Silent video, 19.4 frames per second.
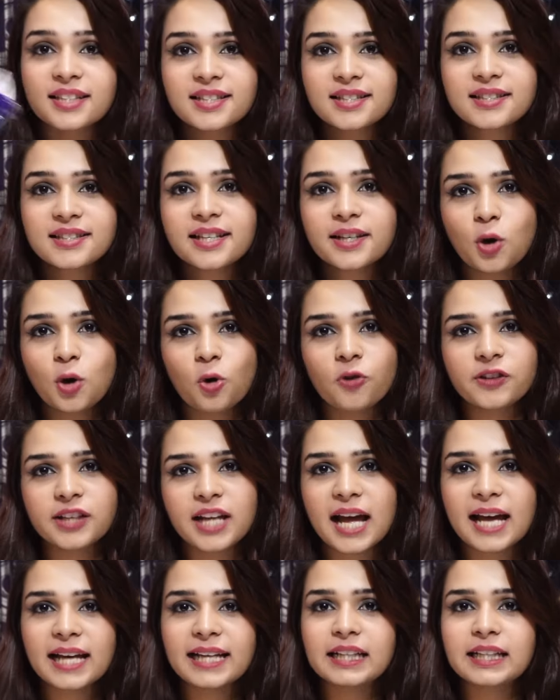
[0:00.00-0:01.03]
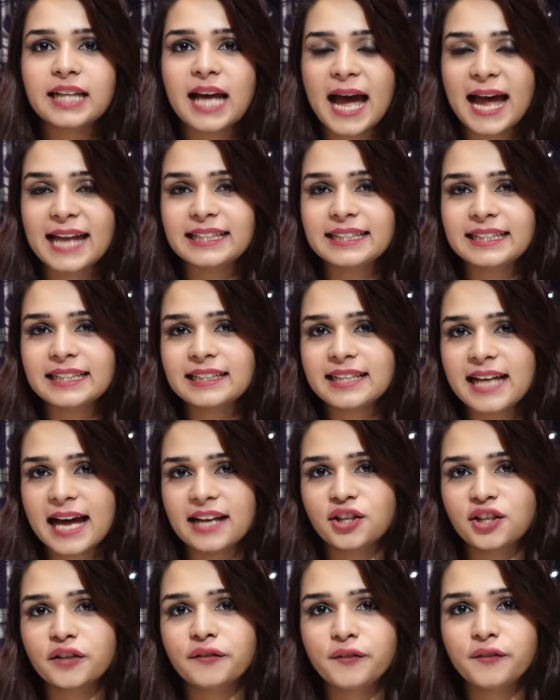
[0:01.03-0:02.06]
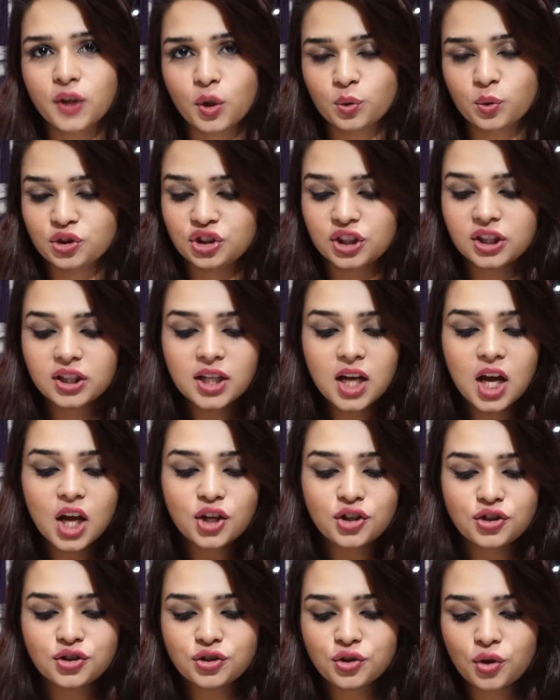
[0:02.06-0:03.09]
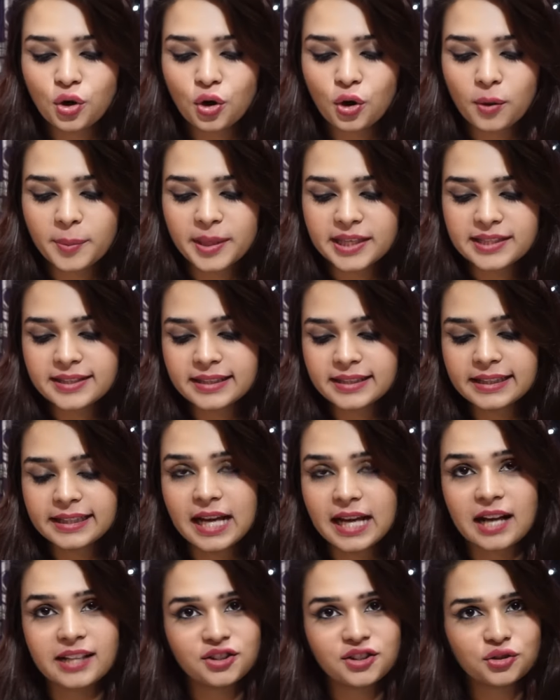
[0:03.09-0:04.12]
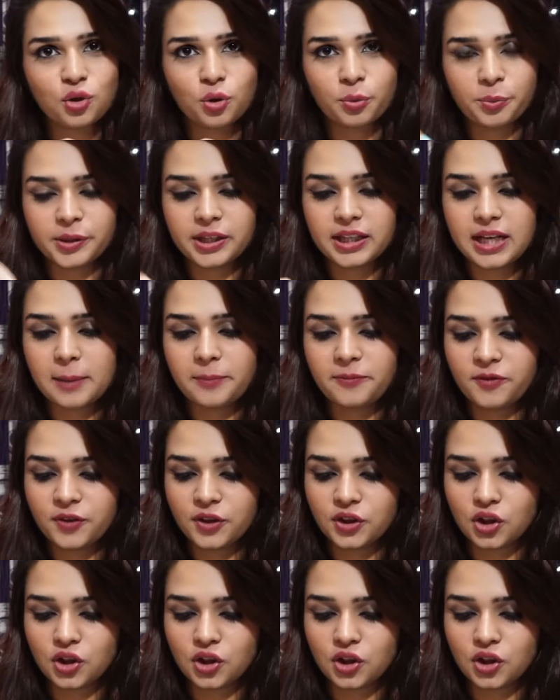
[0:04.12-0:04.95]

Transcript: This is an overnight anti-dandruff lotion. So basically, I'll just open it up for